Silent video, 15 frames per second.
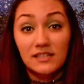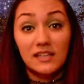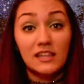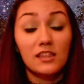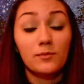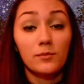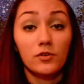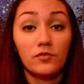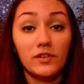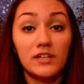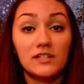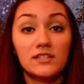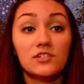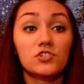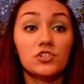in the movie
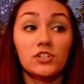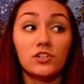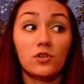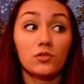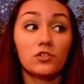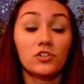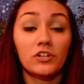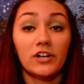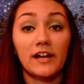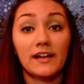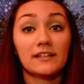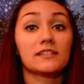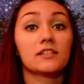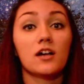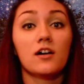since she no longer had
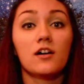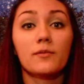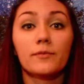Tom.